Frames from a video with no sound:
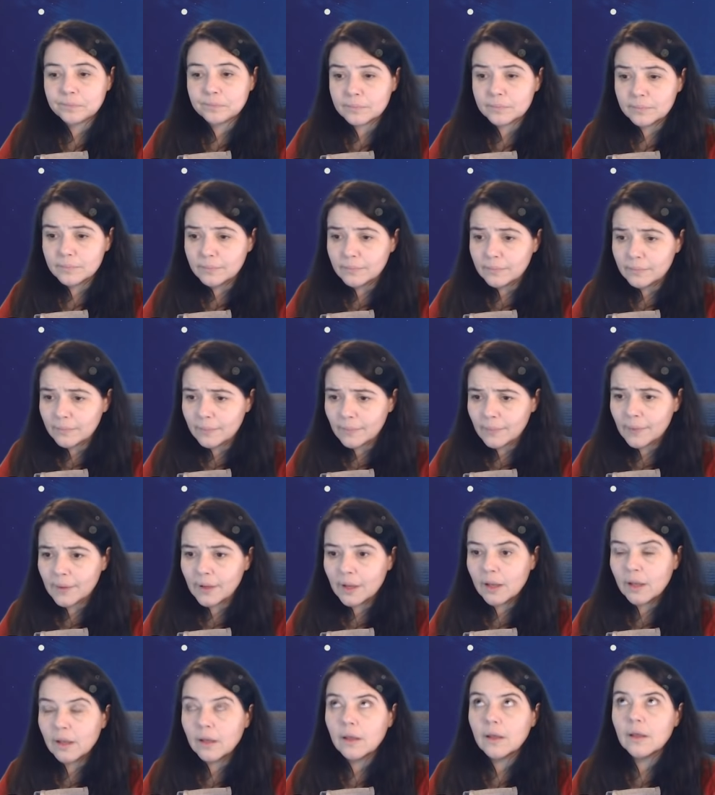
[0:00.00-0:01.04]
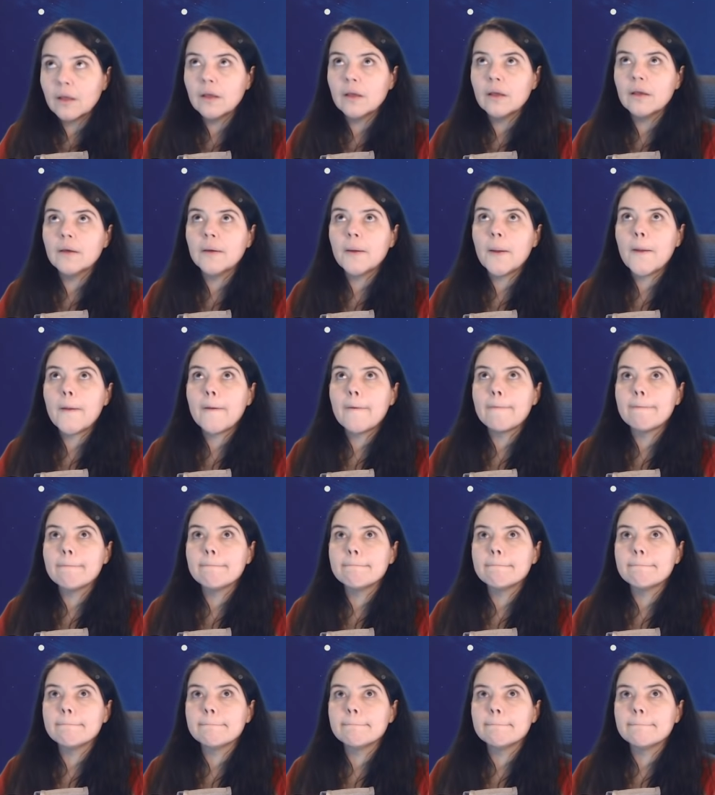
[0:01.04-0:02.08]

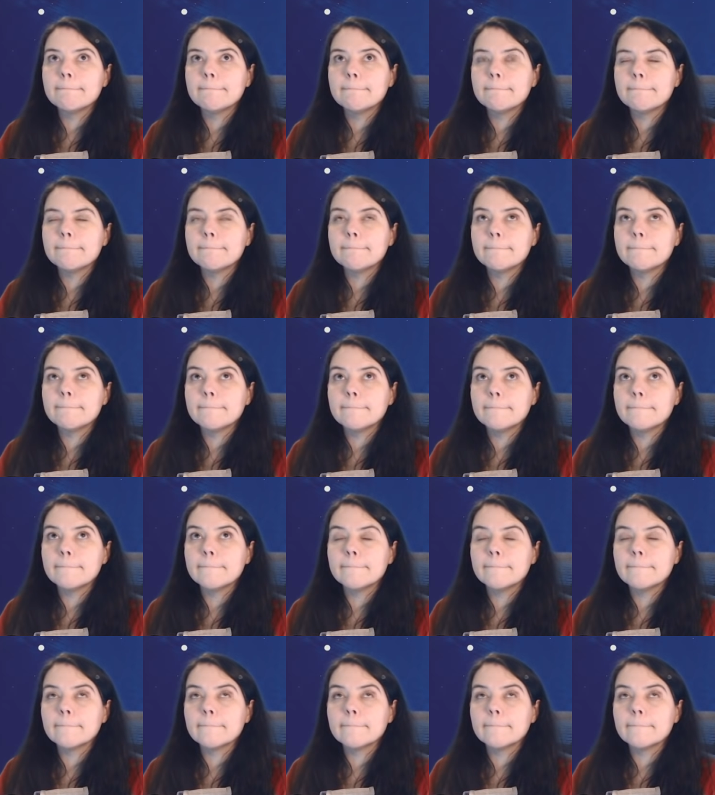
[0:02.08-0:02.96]
Nothing is said.